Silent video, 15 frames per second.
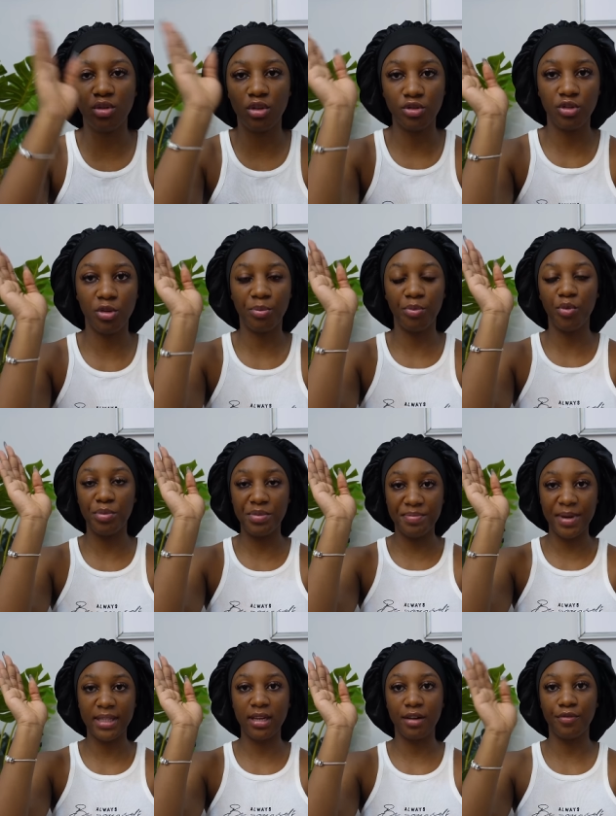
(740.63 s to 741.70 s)
on top will be
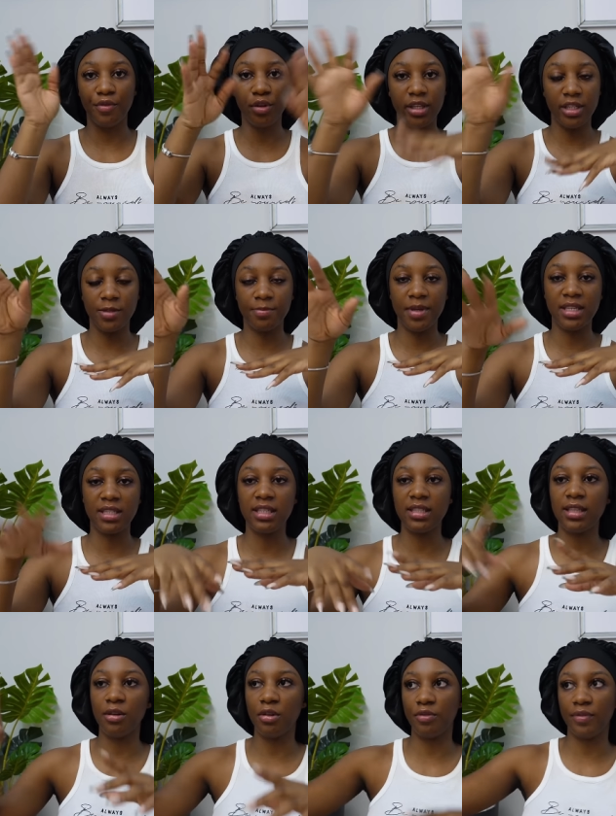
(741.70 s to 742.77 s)
better for the space
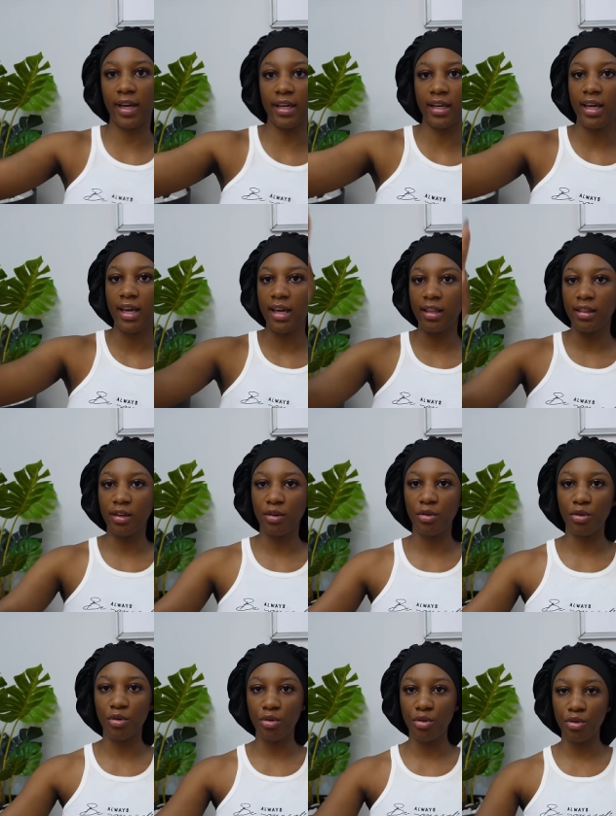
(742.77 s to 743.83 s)
instead of like the
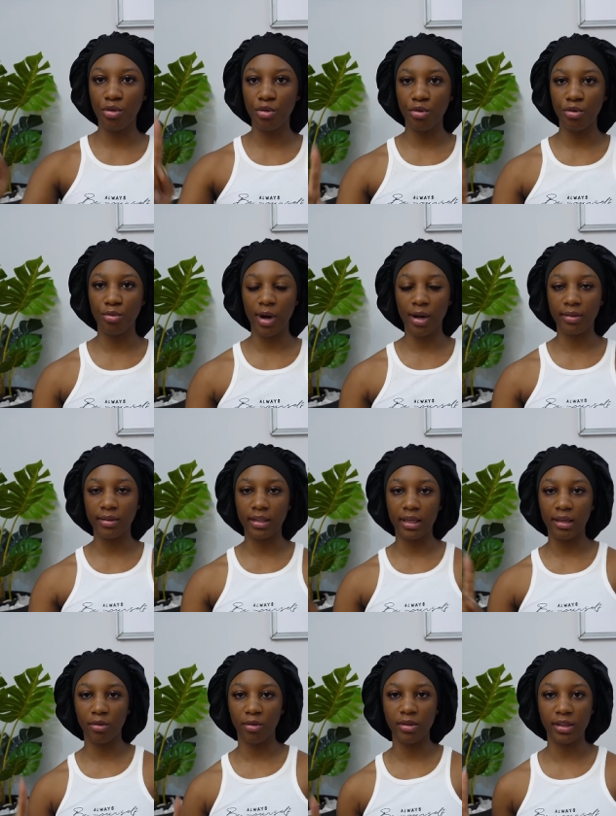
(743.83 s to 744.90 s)
whole round
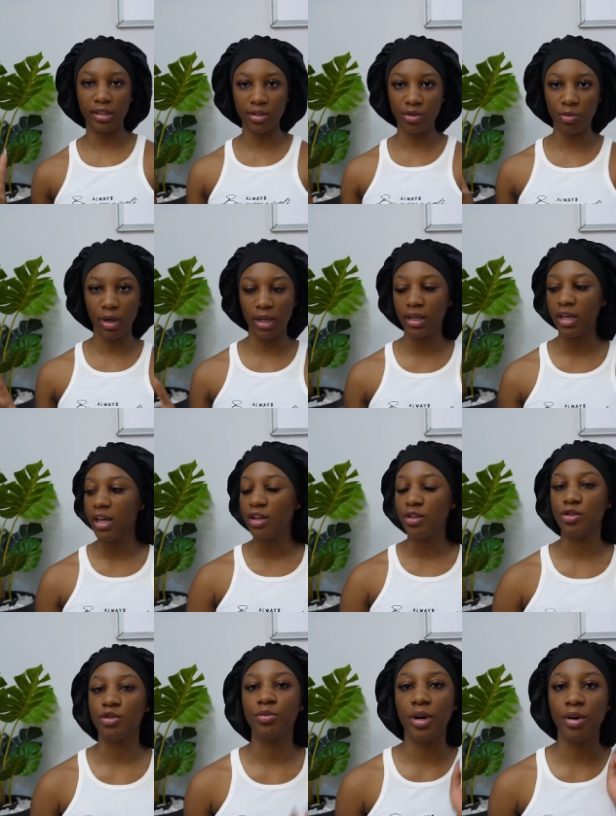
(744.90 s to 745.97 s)
thing on this one
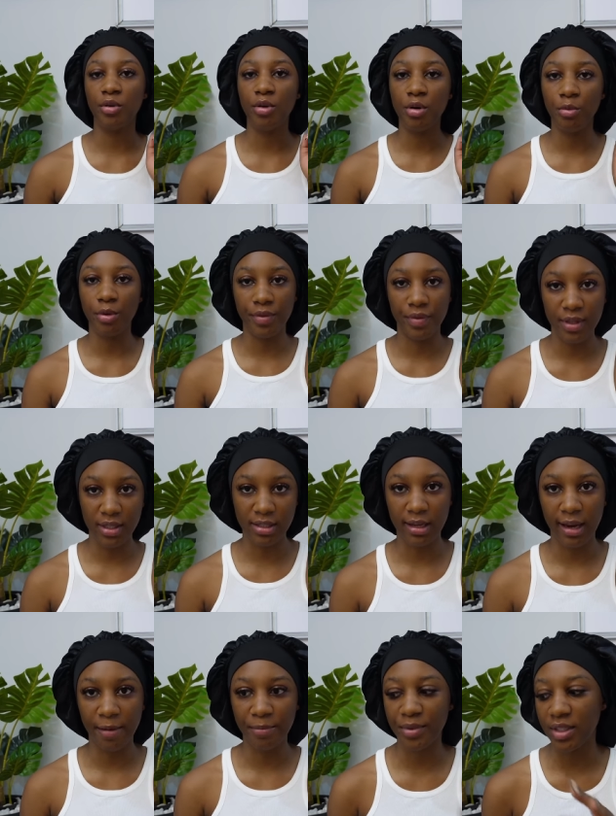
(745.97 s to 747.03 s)
so we're going with this
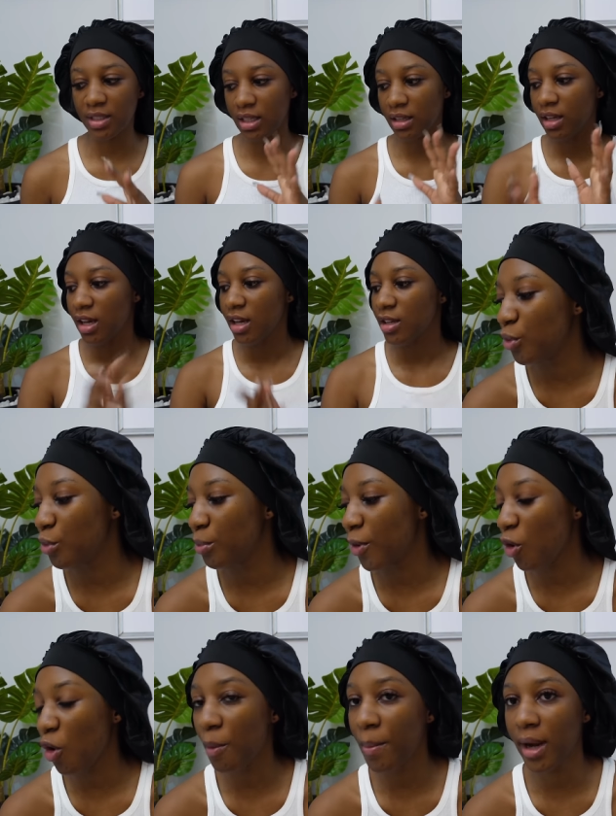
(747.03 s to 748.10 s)
lamp instead we'll
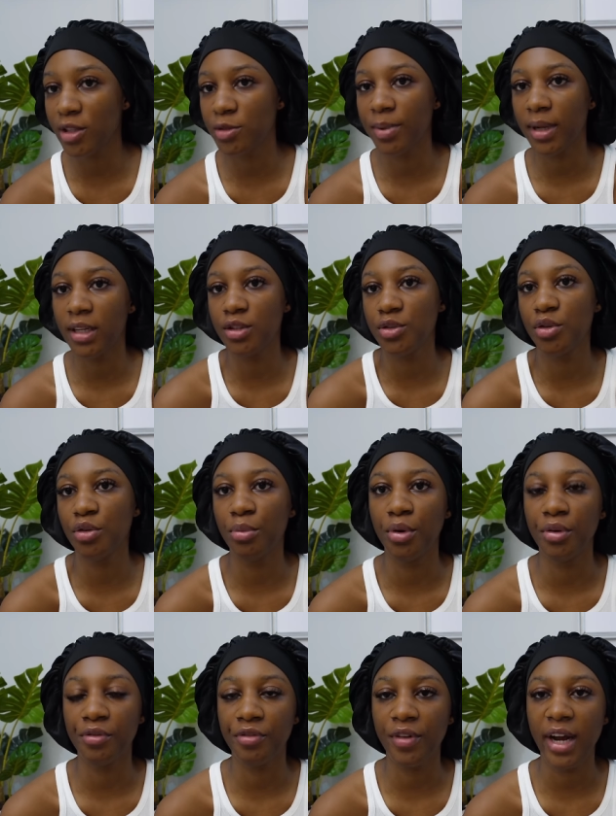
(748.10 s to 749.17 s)
go back to palace home
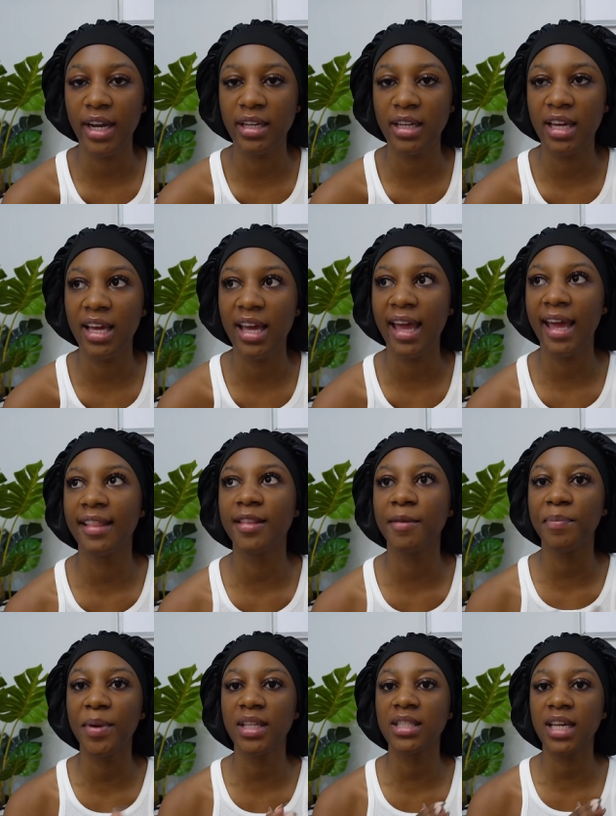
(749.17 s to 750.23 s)
on friday and the
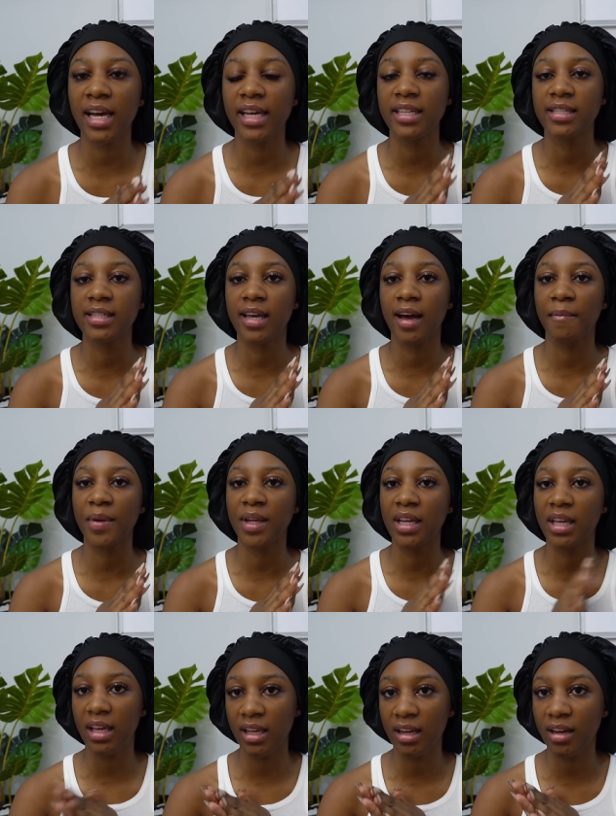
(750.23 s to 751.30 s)
painter is coming
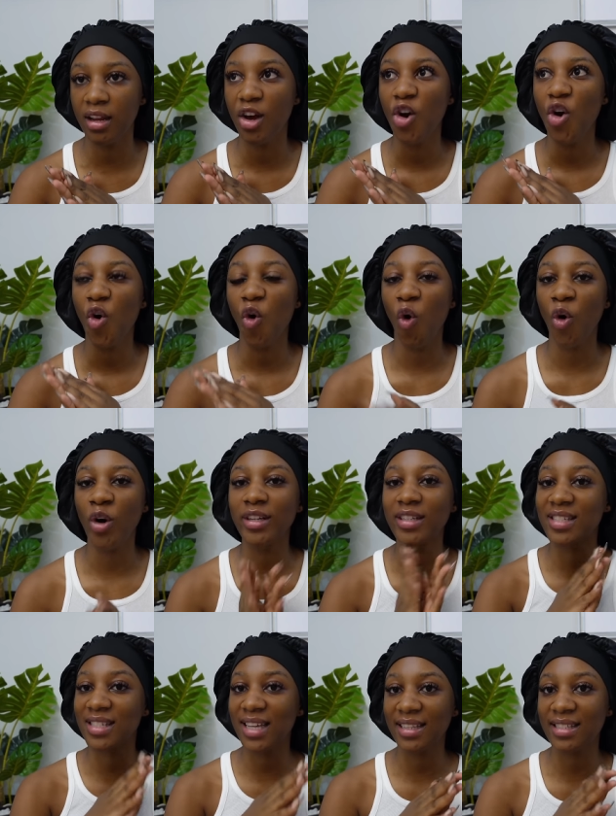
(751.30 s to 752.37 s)
in on
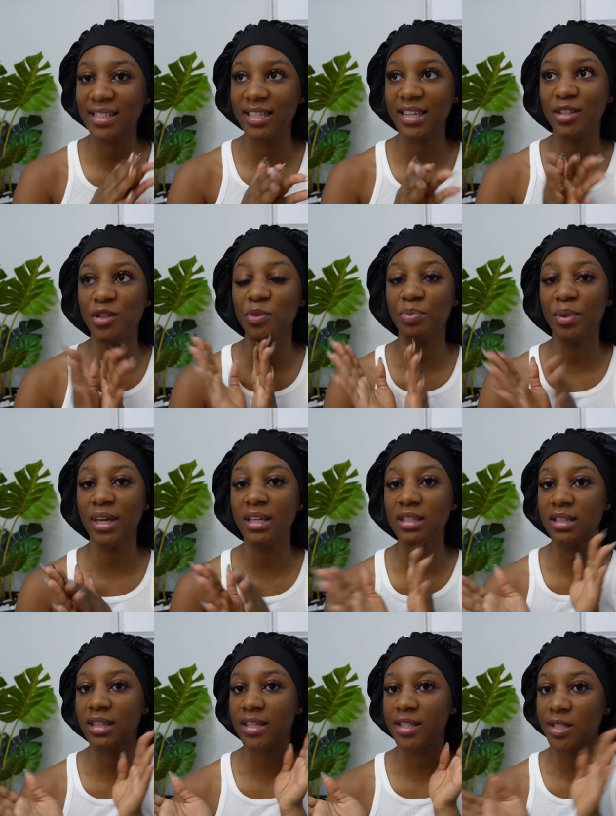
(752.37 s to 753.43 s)
saturday to
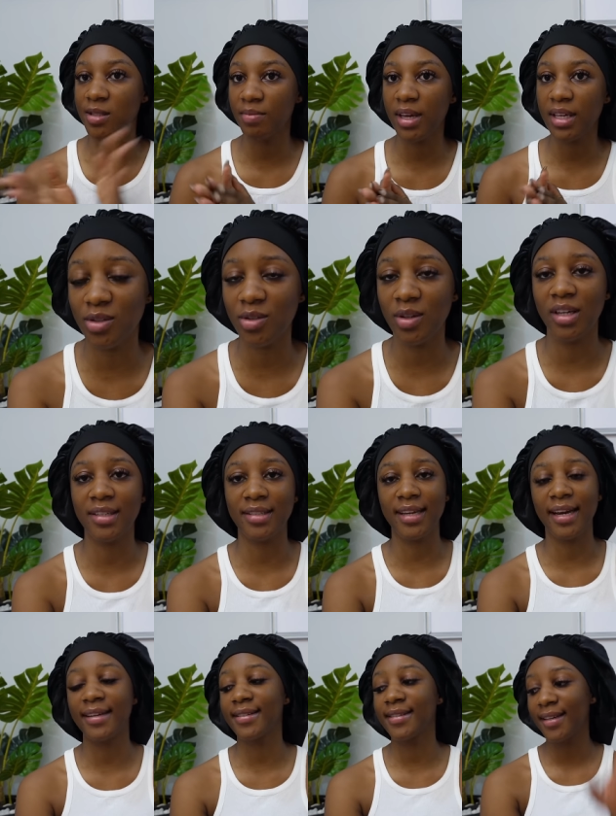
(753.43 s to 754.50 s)
paint this space so yes
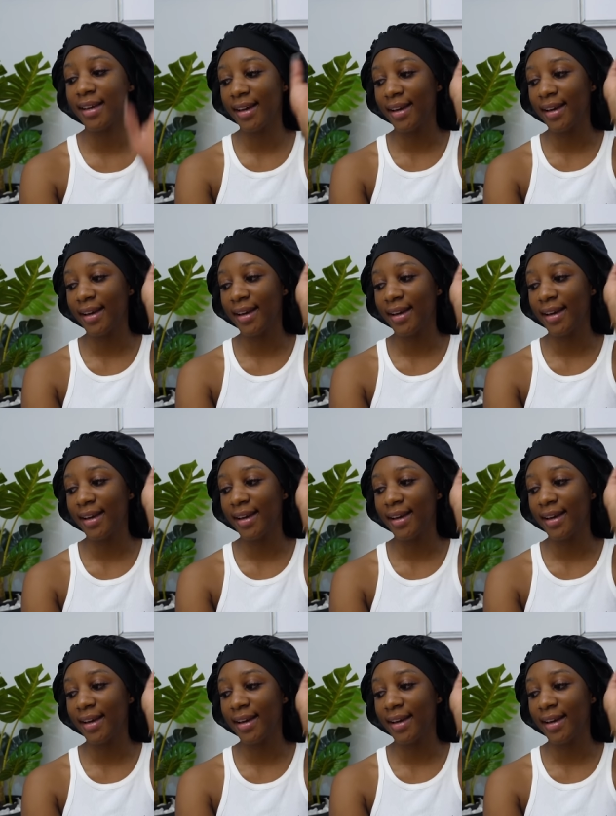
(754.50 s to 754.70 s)
guys